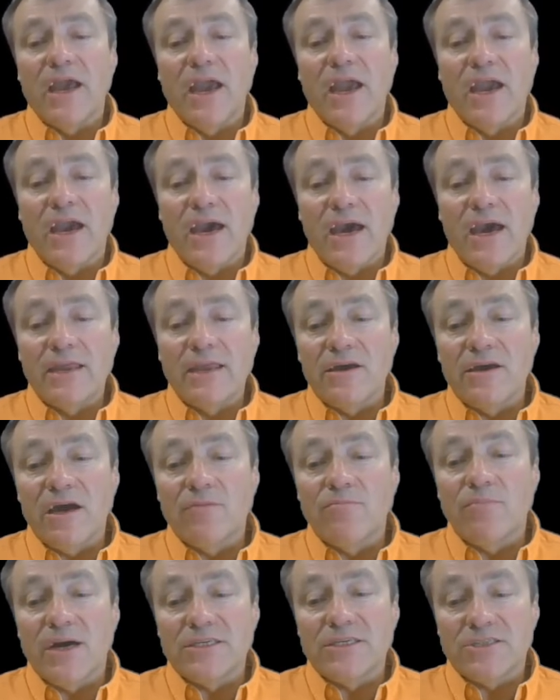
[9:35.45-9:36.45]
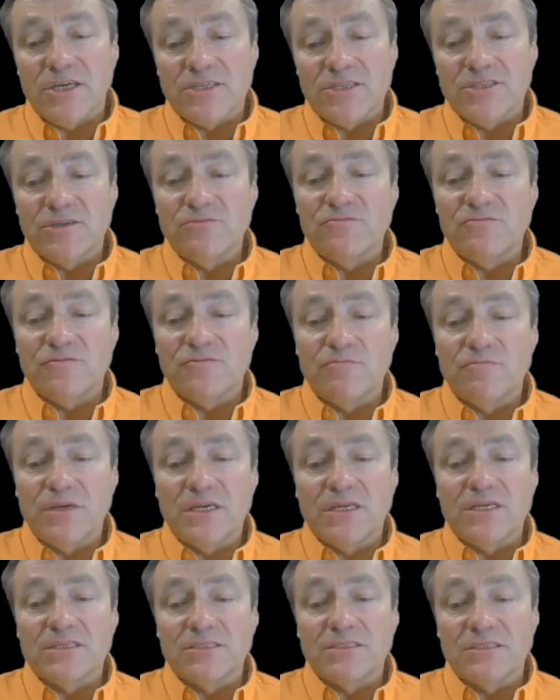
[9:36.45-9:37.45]
and a bijection from
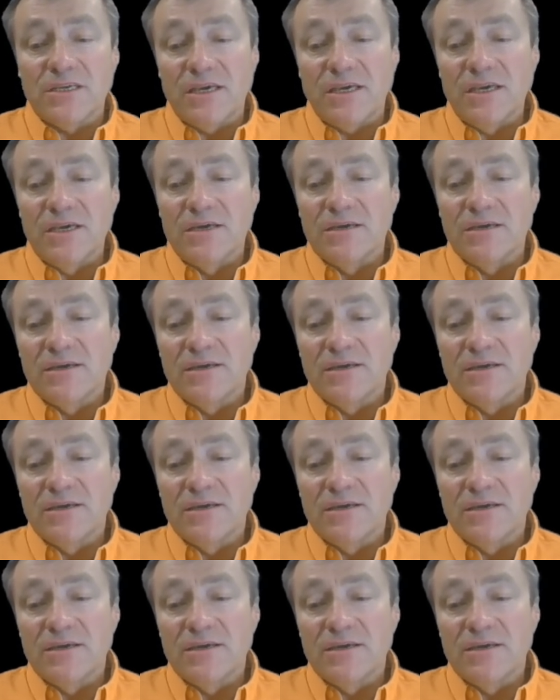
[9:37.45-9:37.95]
B to C,